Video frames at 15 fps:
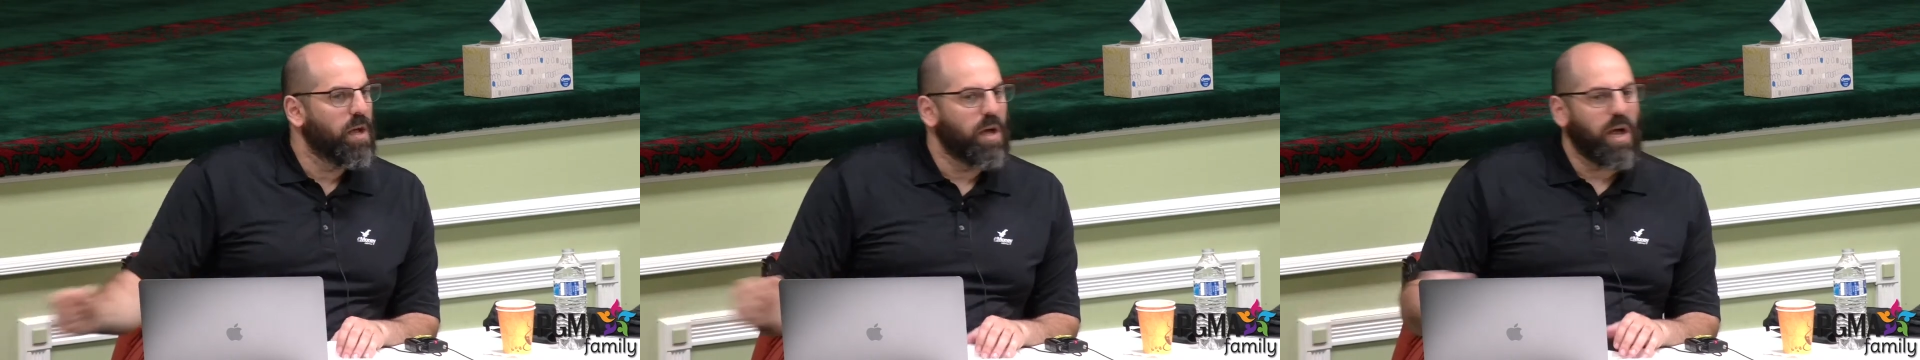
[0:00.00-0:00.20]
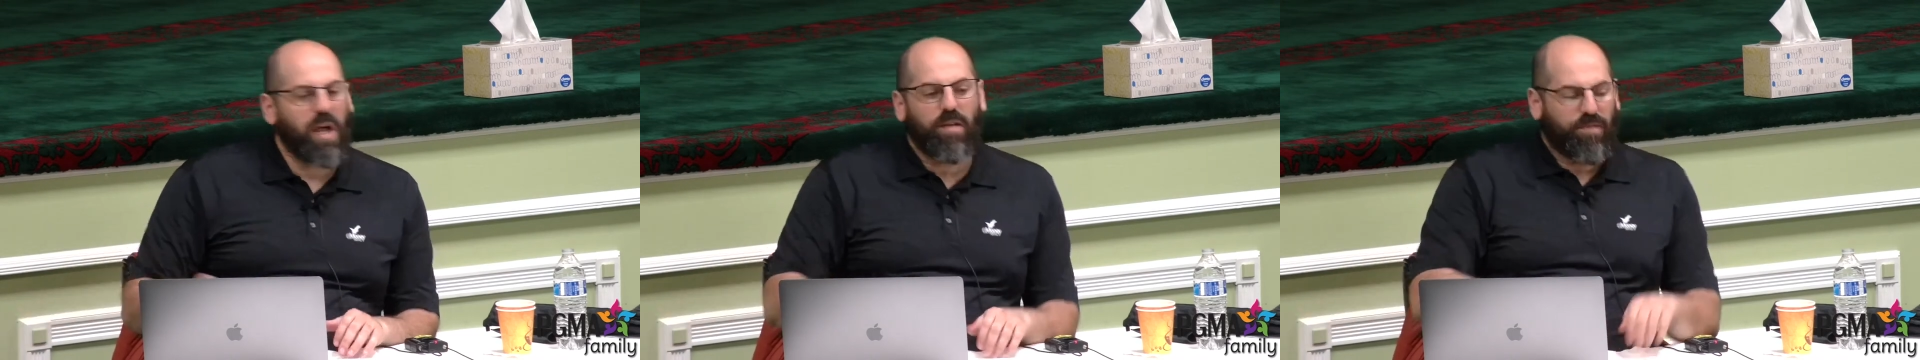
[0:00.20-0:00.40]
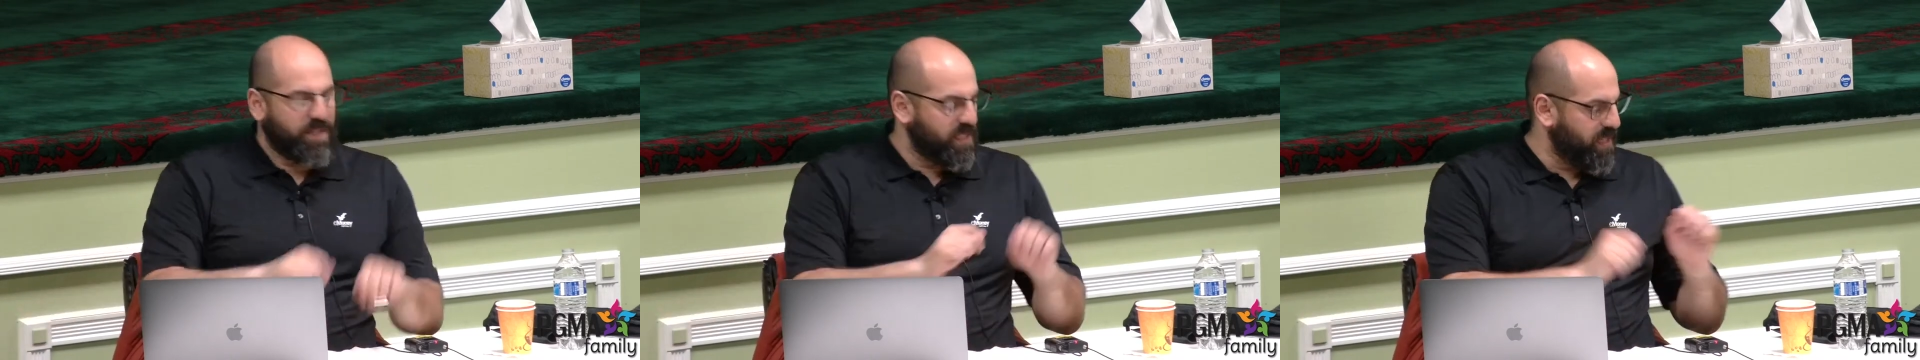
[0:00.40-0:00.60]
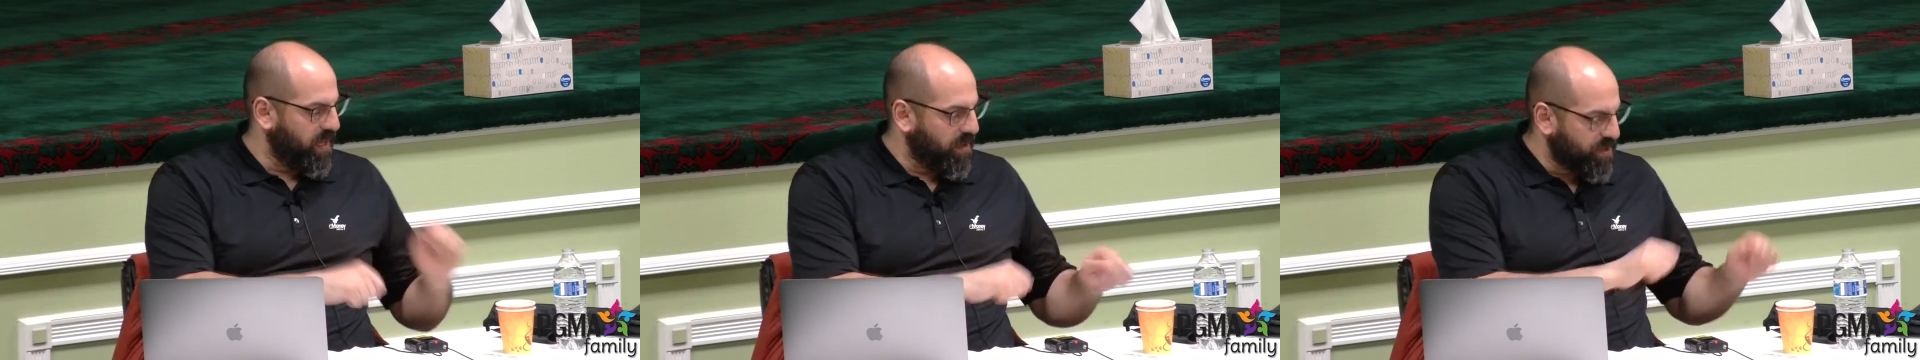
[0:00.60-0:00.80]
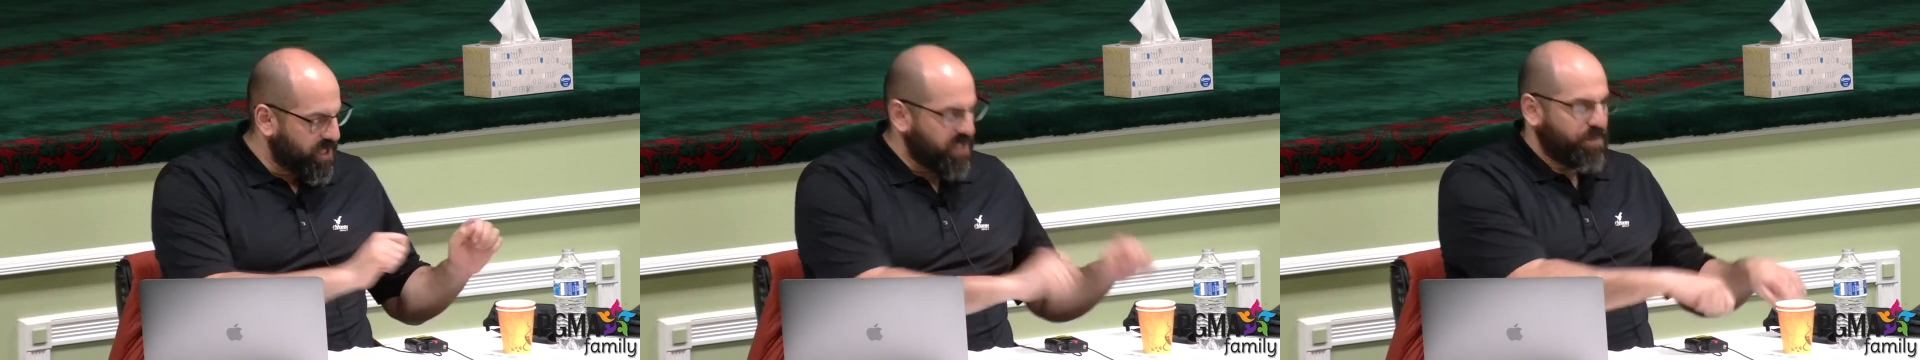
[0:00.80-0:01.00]
obviously I'll
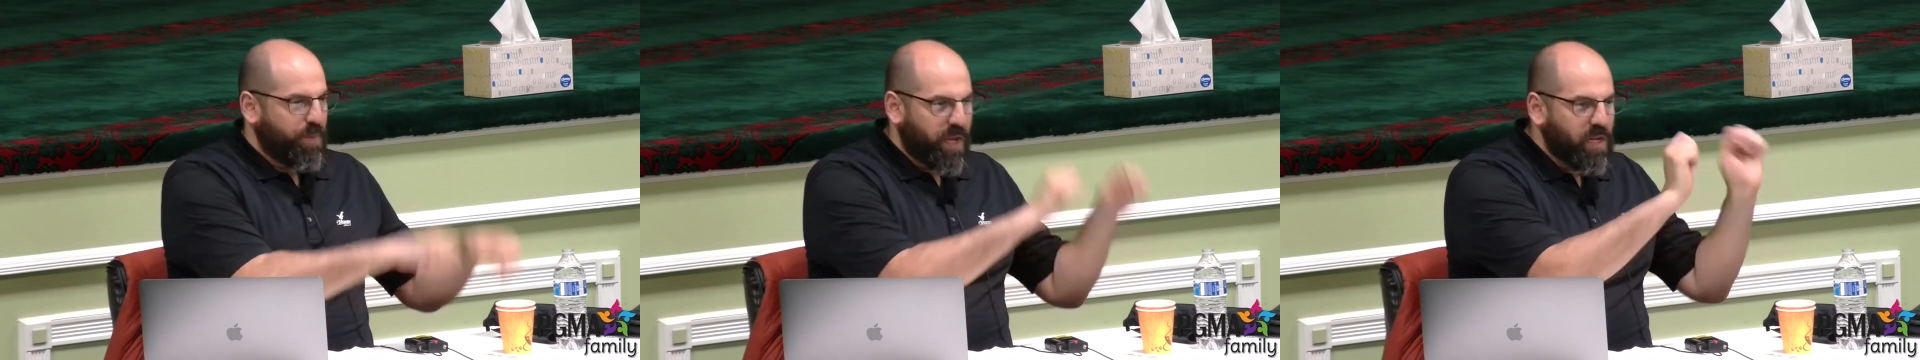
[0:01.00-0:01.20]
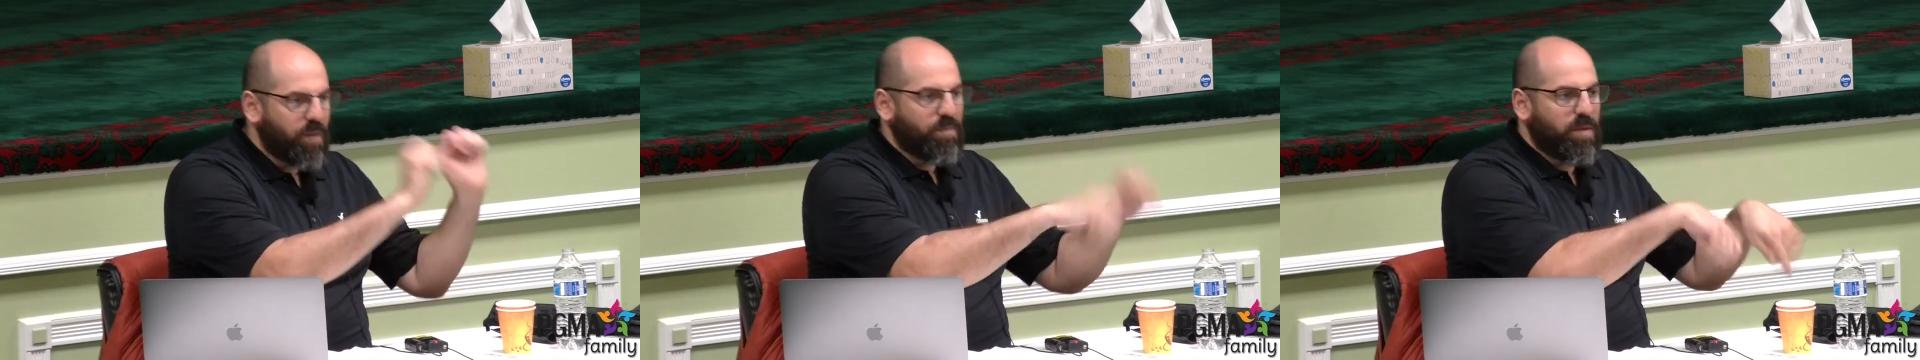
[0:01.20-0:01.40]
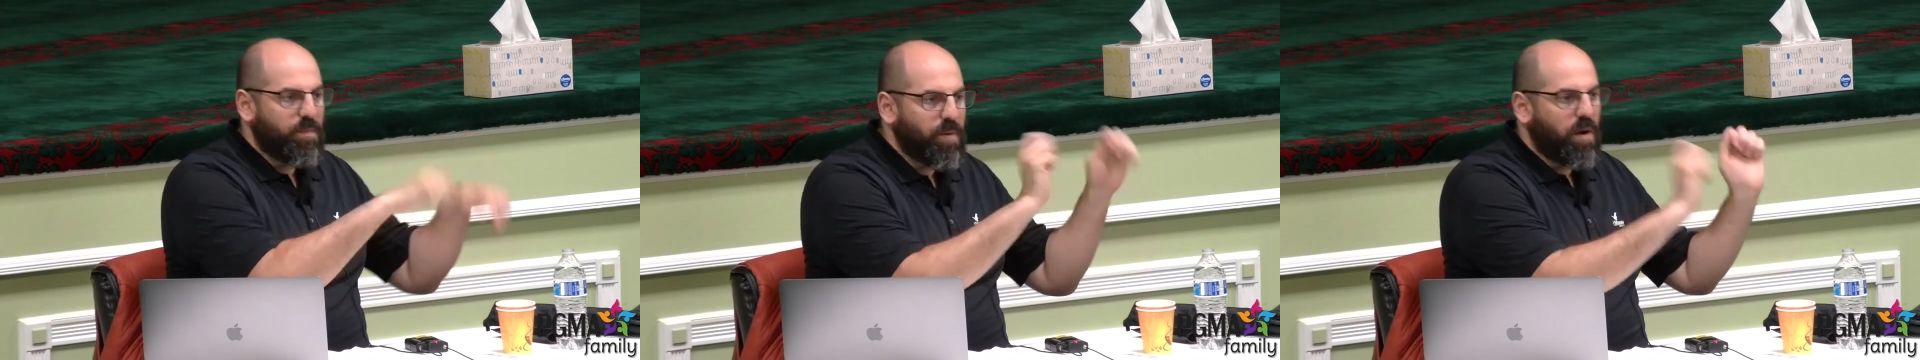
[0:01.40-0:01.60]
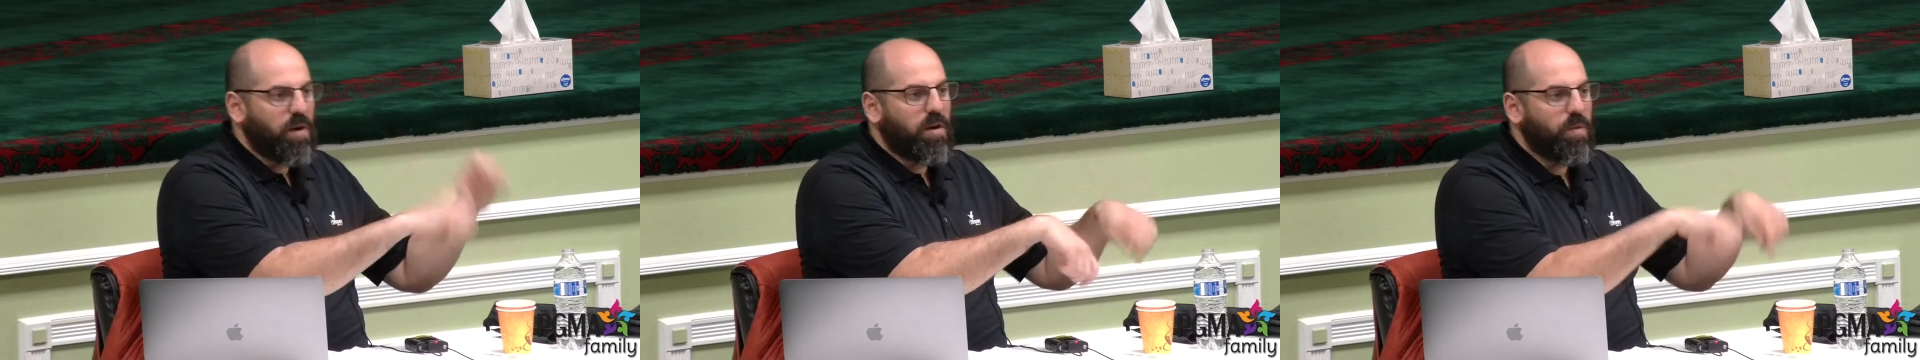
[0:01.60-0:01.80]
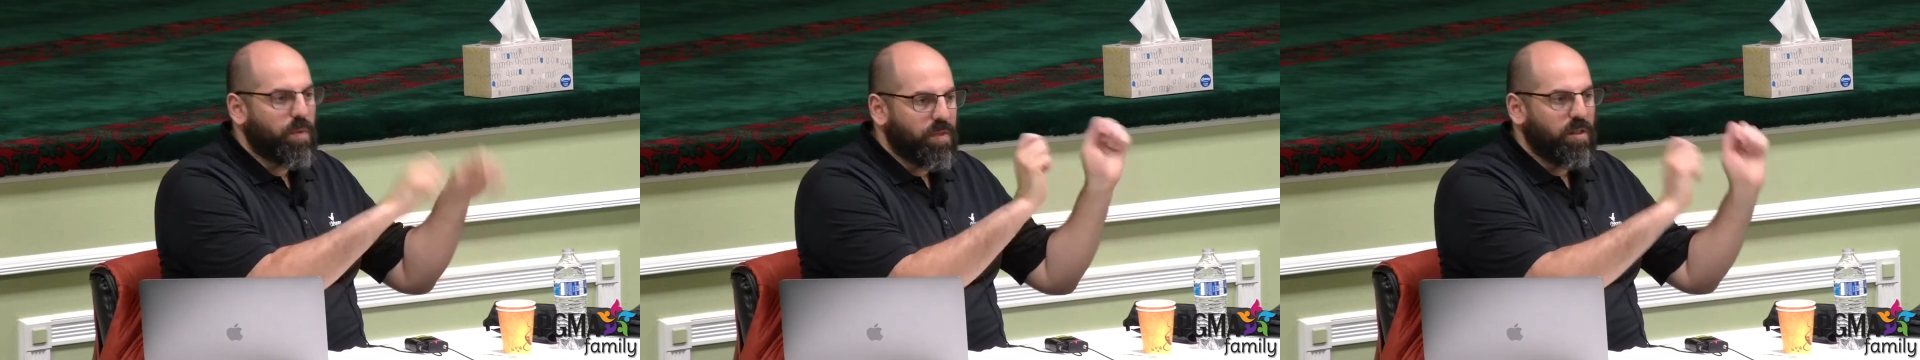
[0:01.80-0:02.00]
just pick up the
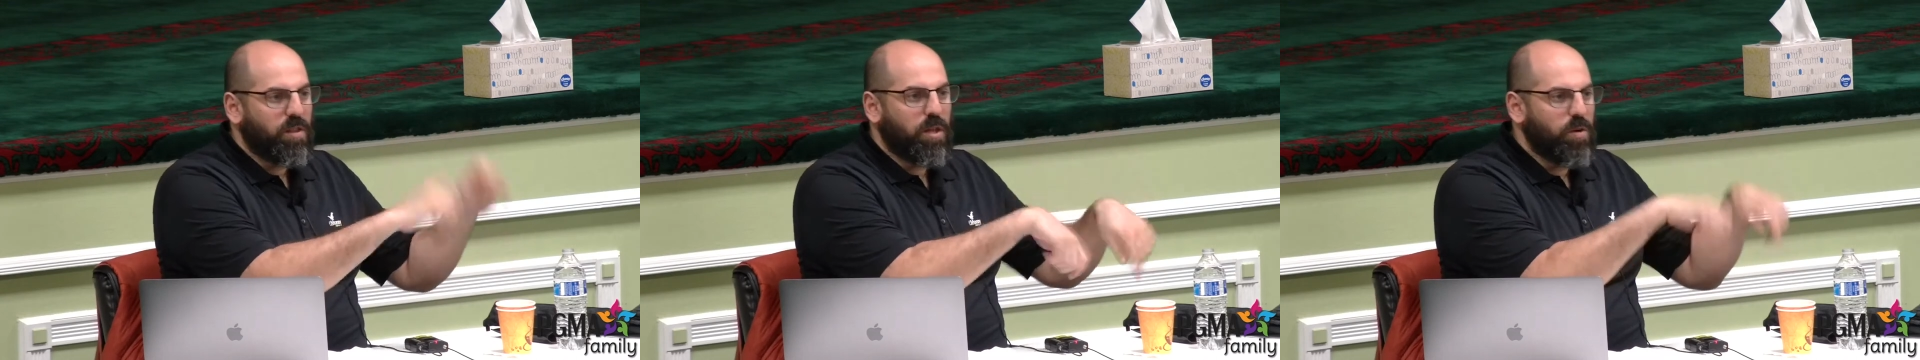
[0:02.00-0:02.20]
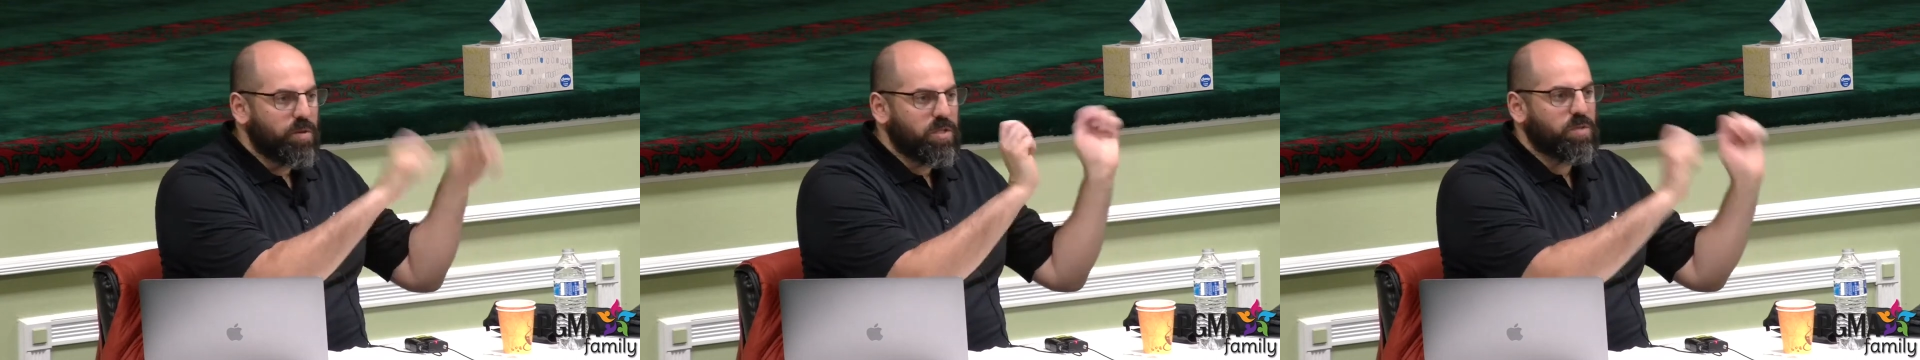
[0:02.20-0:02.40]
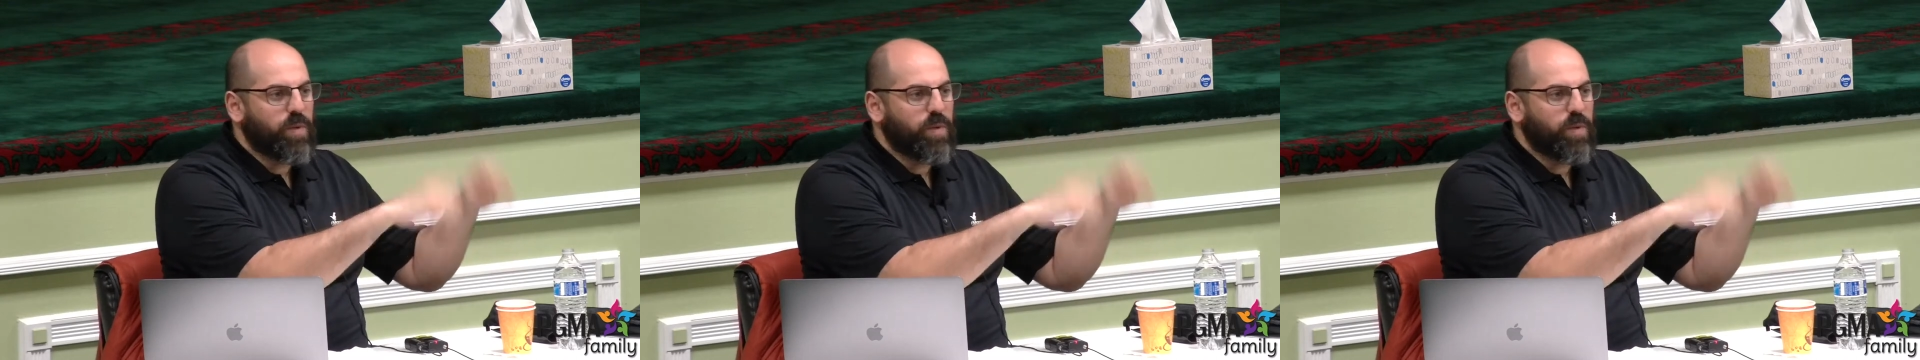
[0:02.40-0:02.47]
bar with the lowest